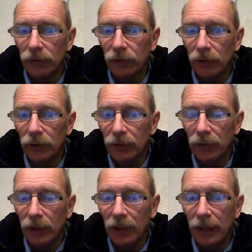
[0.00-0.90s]

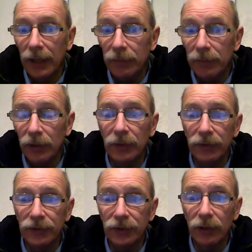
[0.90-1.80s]
document, because we have
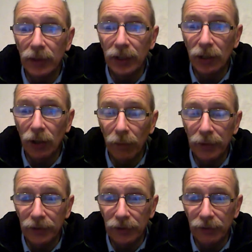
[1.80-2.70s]
so many
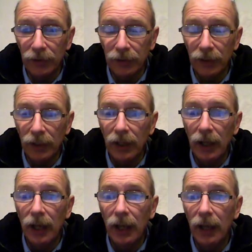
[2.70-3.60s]
copies of it
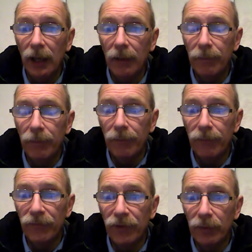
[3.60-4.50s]

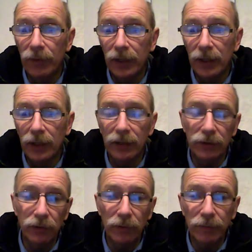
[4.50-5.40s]
from the
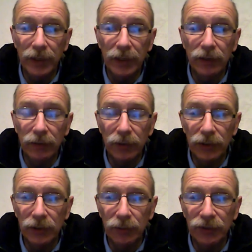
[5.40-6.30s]
sort of period at which
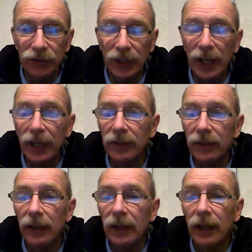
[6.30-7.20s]
it was set,
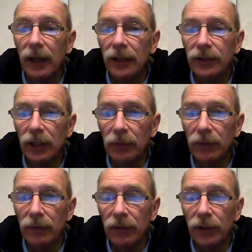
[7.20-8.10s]
certainly
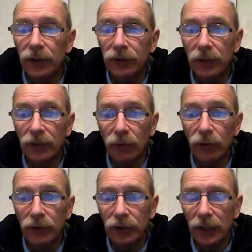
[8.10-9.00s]
within the first 300 to
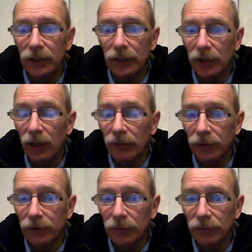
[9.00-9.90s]
400 years
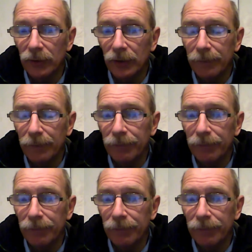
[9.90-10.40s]
after it was written,